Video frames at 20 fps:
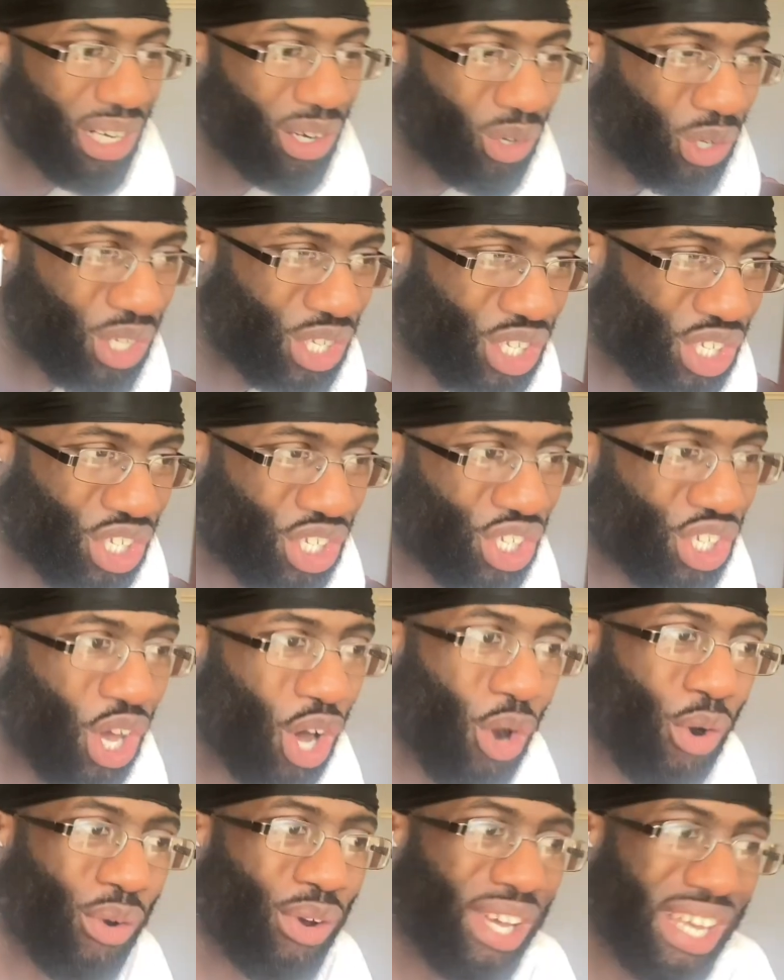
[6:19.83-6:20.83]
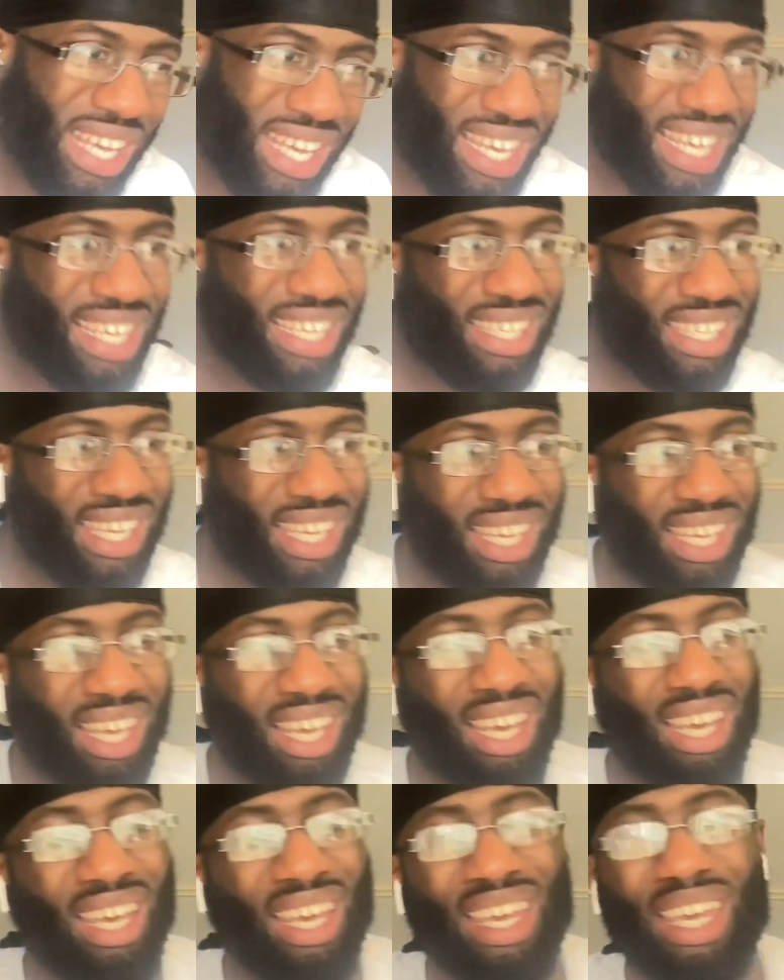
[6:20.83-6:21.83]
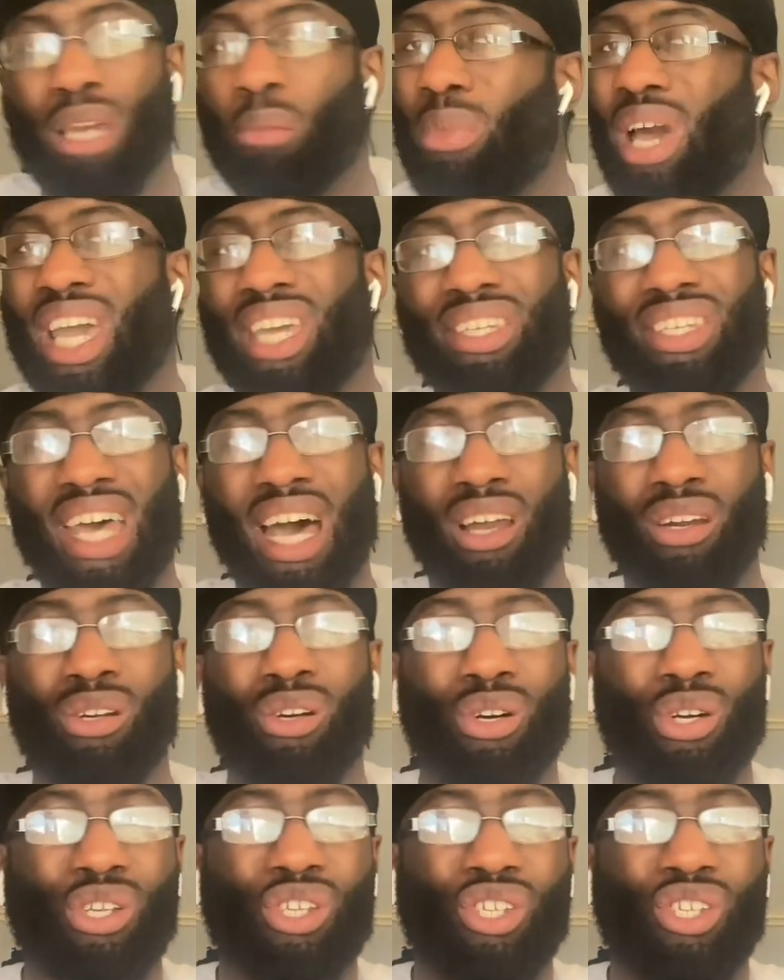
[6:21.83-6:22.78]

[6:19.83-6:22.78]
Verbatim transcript: it look so easy. He made that look